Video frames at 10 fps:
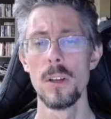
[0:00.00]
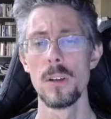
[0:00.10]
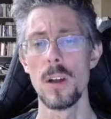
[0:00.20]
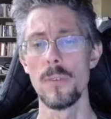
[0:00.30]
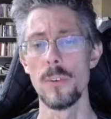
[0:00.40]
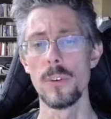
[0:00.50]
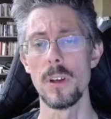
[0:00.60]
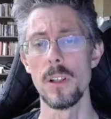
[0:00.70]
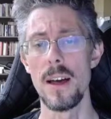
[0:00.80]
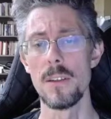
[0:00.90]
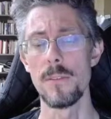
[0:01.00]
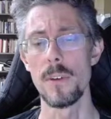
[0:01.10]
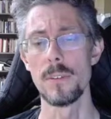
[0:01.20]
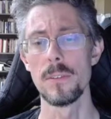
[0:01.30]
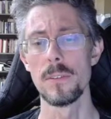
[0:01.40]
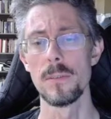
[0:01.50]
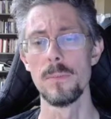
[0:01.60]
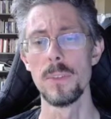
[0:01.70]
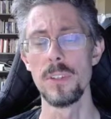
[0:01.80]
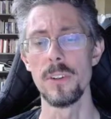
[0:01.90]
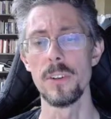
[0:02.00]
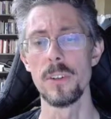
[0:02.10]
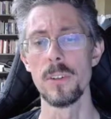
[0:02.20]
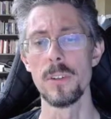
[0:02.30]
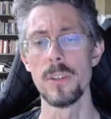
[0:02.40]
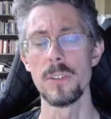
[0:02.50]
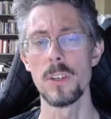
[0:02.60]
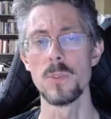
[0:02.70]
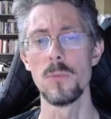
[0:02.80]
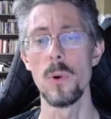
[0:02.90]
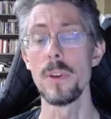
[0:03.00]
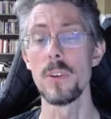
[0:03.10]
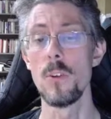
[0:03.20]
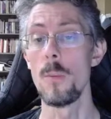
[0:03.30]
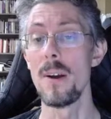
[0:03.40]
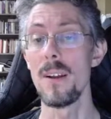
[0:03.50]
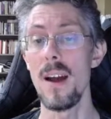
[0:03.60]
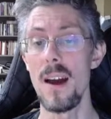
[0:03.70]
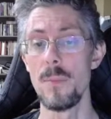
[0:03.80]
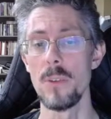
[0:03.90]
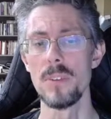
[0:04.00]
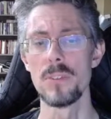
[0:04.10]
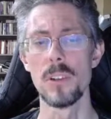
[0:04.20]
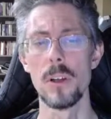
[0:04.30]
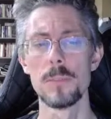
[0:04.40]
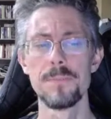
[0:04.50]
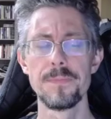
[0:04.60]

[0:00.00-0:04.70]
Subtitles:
covered a lot of material in terms of what we could know about God by reason alone.